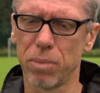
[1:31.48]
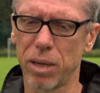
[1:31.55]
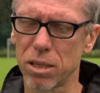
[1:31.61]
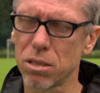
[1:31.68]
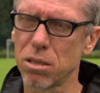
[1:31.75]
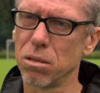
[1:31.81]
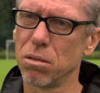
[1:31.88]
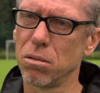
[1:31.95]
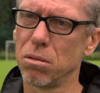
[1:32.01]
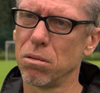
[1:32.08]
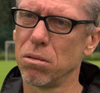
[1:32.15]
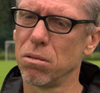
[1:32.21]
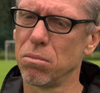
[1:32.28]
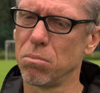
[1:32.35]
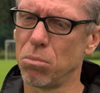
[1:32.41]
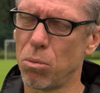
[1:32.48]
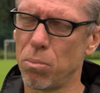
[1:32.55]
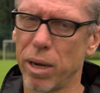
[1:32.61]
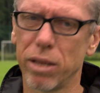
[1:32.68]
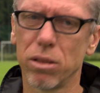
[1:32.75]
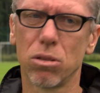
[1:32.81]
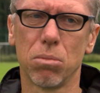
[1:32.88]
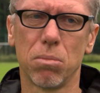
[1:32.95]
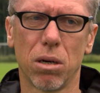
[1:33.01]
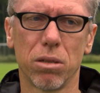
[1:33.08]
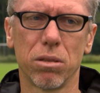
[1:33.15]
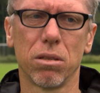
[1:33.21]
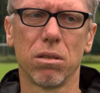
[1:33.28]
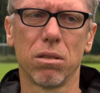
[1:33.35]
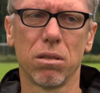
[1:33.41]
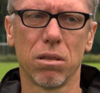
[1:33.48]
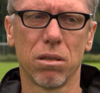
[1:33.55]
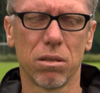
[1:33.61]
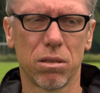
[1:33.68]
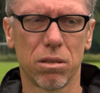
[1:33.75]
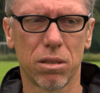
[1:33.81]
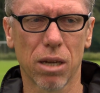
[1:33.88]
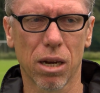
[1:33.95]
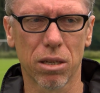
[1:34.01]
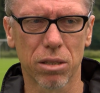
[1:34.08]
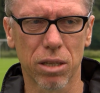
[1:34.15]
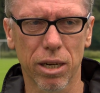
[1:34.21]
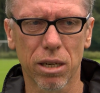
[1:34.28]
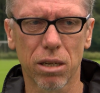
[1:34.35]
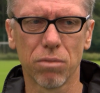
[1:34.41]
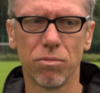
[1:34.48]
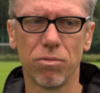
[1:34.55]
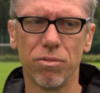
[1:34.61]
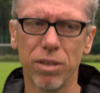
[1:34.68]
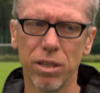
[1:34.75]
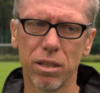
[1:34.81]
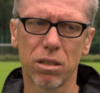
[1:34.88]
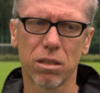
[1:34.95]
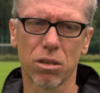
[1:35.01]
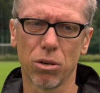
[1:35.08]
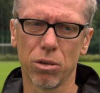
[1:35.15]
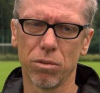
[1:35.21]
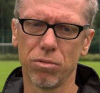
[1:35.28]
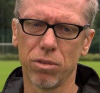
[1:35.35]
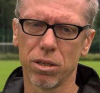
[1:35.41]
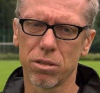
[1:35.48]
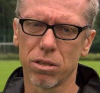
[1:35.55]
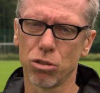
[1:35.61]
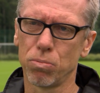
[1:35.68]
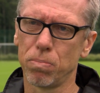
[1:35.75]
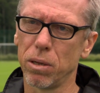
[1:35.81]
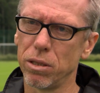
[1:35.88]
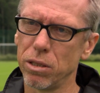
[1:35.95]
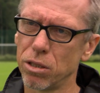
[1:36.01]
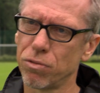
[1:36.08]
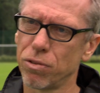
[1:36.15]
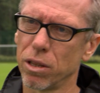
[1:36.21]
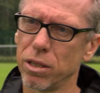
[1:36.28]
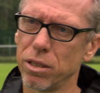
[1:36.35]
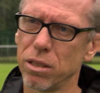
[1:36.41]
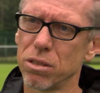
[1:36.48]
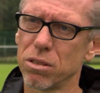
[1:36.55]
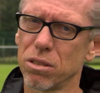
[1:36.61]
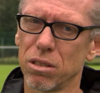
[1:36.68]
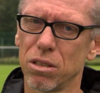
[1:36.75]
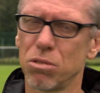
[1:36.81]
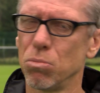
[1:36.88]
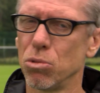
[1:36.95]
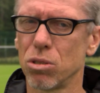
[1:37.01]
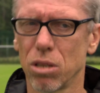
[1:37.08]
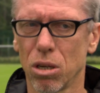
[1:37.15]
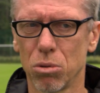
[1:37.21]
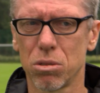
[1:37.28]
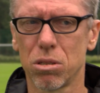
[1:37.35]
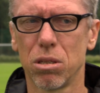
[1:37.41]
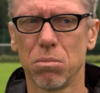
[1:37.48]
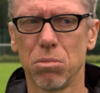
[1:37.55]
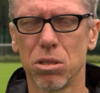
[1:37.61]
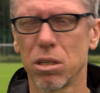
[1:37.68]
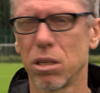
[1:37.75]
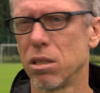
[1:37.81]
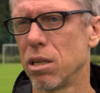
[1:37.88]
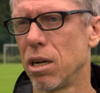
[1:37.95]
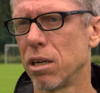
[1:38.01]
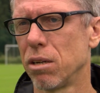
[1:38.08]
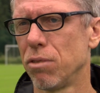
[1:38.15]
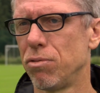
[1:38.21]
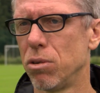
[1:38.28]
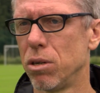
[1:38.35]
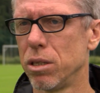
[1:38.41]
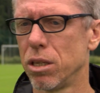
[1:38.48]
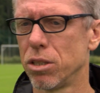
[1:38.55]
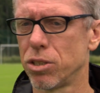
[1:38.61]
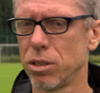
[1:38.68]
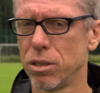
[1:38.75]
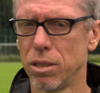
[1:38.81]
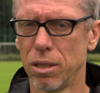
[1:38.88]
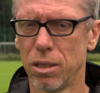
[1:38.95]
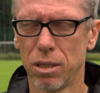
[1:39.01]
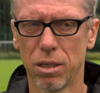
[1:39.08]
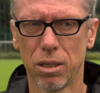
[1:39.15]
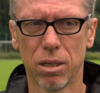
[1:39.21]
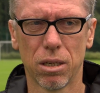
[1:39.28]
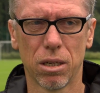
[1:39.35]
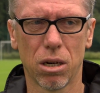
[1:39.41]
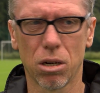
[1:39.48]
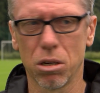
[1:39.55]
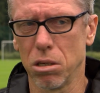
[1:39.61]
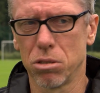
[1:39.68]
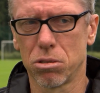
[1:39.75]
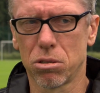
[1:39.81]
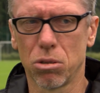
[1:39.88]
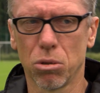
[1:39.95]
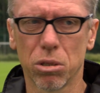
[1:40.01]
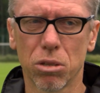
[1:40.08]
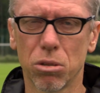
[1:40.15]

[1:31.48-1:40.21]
to go into games with an attitude of how are we going to avoid defeat. We'll be looking to carve out chances of our own, to hurt opponents and win the game,